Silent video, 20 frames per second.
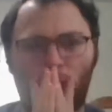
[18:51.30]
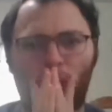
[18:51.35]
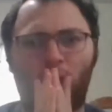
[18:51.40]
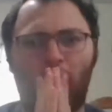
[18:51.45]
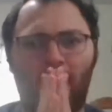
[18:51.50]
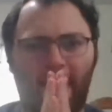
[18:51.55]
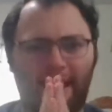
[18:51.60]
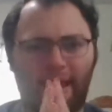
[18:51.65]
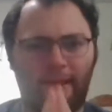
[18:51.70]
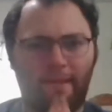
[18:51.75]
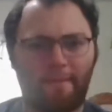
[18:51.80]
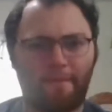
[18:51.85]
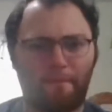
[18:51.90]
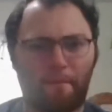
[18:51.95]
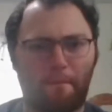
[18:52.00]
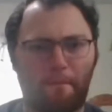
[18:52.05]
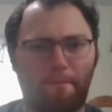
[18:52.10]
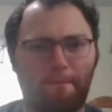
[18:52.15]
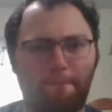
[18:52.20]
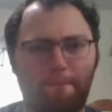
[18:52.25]
Why?
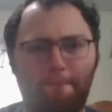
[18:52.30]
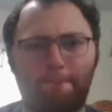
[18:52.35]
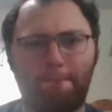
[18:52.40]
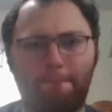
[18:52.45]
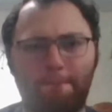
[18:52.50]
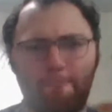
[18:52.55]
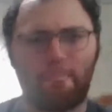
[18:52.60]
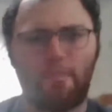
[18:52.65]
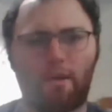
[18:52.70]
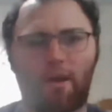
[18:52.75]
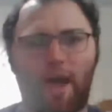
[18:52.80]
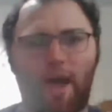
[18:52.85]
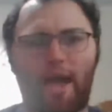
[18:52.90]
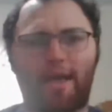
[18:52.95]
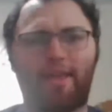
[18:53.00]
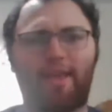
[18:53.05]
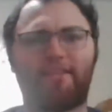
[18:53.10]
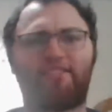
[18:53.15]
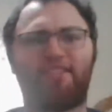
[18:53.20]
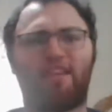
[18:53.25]

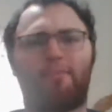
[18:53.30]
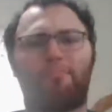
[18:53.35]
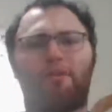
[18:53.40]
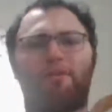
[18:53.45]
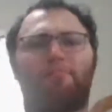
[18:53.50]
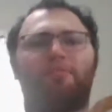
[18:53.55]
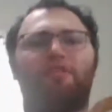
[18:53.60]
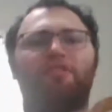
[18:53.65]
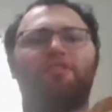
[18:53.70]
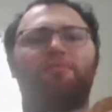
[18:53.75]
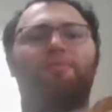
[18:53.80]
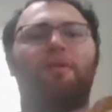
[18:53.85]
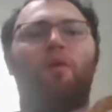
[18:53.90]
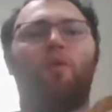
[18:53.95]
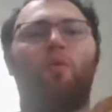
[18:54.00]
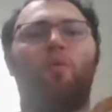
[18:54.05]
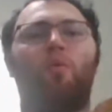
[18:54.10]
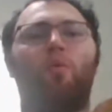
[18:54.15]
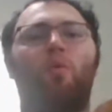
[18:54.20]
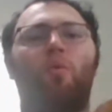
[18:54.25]
I like Damian Priest,
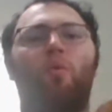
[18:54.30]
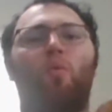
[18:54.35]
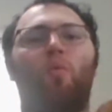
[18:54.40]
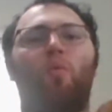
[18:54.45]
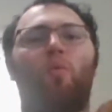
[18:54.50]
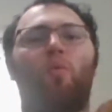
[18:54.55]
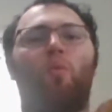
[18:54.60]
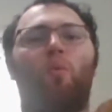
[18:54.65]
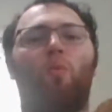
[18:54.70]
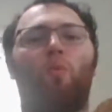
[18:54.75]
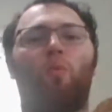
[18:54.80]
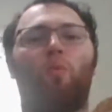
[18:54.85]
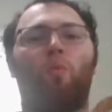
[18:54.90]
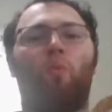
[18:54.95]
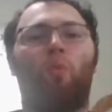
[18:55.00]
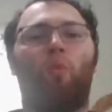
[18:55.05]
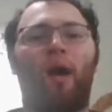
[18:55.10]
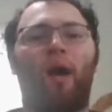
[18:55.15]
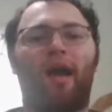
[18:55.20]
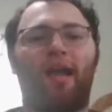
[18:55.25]
but
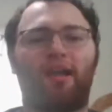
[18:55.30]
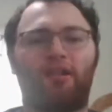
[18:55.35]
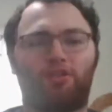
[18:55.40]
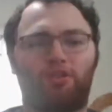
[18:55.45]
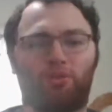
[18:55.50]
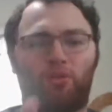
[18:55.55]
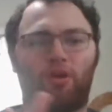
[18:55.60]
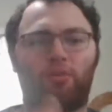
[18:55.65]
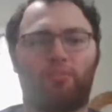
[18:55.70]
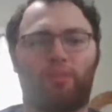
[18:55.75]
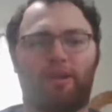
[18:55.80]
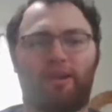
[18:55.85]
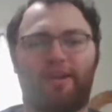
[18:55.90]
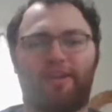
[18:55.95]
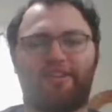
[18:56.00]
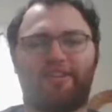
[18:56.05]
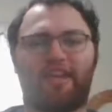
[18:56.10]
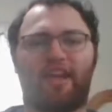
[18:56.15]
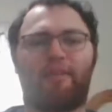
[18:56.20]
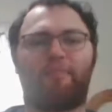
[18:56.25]
why a 2-on-1
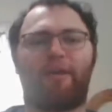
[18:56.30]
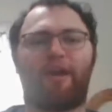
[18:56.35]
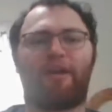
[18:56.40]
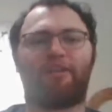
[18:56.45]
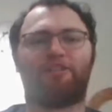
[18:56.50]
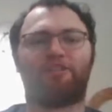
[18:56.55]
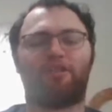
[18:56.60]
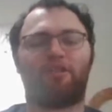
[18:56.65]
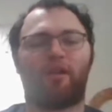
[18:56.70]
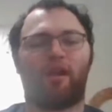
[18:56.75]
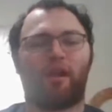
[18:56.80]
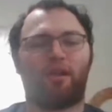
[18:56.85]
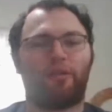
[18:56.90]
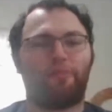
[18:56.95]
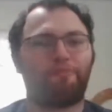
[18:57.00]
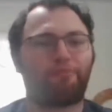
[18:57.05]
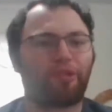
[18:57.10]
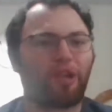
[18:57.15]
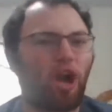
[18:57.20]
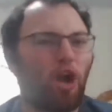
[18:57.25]
handicap match?
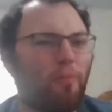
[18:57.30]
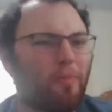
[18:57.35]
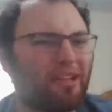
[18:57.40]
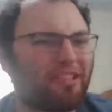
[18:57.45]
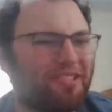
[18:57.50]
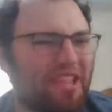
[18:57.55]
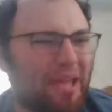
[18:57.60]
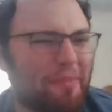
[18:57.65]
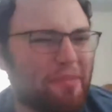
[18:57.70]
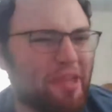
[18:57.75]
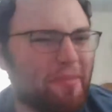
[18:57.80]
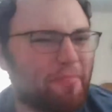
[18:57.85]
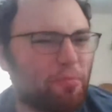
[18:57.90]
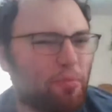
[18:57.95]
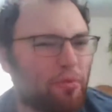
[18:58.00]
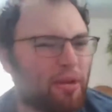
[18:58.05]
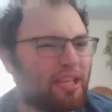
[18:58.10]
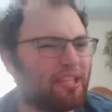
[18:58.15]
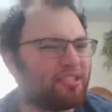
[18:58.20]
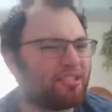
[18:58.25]
Oh, but Damian
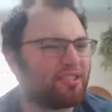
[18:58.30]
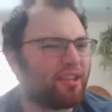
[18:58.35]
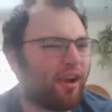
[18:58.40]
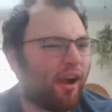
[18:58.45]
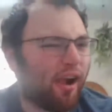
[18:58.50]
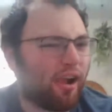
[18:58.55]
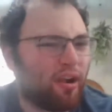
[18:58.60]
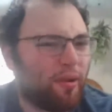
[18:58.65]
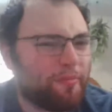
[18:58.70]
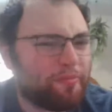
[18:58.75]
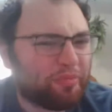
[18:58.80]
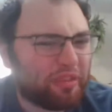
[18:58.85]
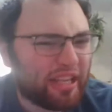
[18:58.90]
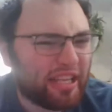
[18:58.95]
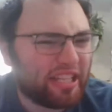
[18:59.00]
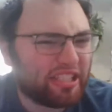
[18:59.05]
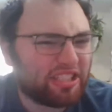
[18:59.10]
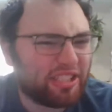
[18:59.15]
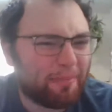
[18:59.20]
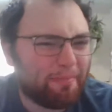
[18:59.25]
Priest
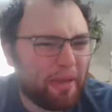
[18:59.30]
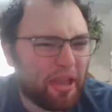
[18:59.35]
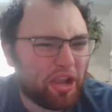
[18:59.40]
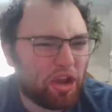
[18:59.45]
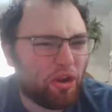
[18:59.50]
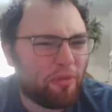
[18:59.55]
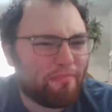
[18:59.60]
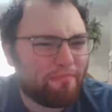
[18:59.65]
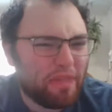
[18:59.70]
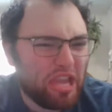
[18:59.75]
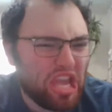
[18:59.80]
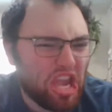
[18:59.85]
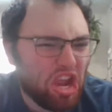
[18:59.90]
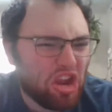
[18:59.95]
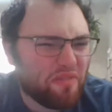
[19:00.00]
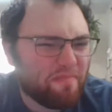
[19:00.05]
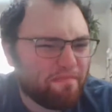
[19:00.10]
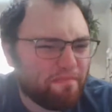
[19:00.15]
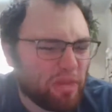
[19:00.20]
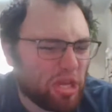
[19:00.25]
is the bigger
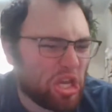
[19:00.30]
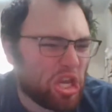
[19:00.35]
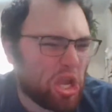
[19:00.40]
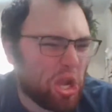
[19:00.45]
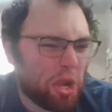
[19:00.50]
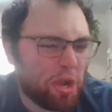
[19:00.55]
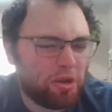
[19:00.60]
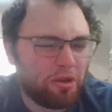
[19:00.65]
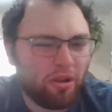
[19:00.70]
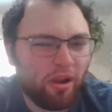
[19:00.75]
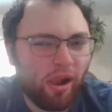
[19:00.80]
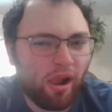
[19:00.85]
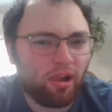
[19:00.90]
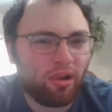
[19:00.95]
man.